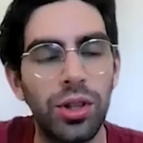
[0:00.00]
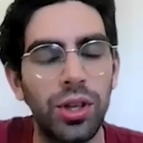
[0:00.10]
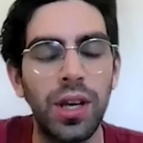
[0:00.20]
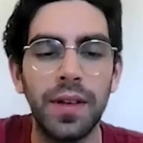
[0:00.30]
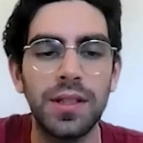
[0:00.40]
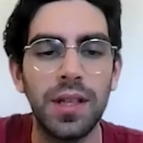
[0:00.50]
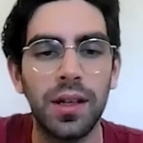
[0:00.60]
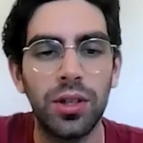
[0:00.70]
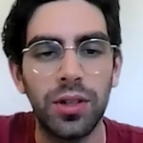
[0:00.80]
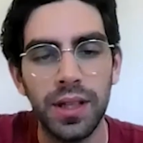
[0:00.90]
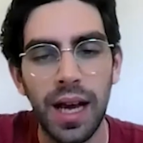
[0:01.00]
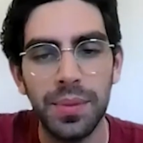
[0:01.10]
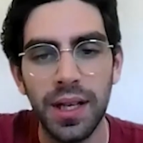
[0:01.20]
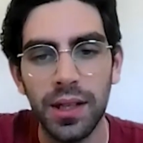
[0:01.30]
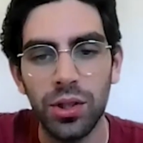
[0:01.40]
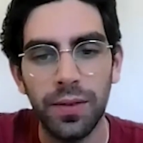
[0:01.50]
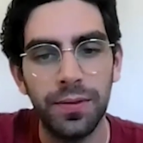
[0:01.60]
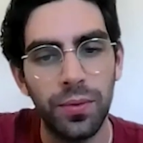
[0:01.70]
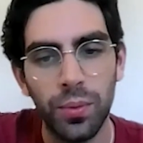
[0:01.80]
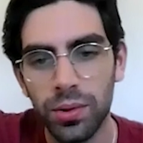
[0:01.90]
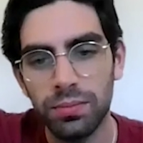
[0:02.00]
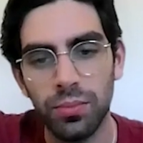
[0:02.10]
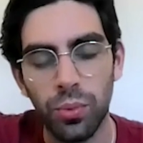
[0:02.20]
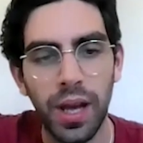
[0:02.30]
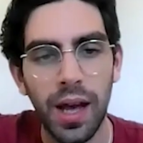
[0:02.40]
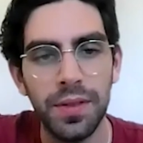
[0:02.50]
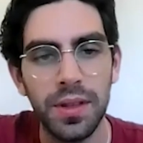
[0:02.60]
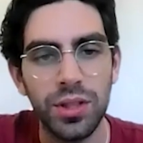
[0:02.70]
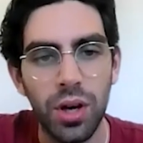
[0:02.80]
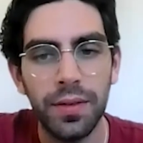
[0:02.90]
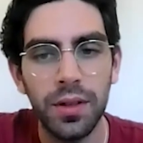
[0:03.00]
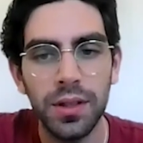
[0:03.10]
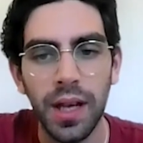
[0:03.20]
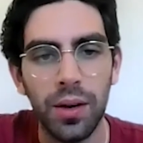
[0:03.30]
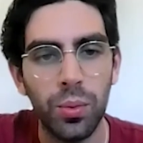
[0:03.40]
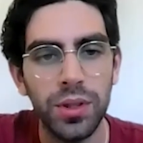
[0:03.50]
you give us a current update of what we have discovered and what's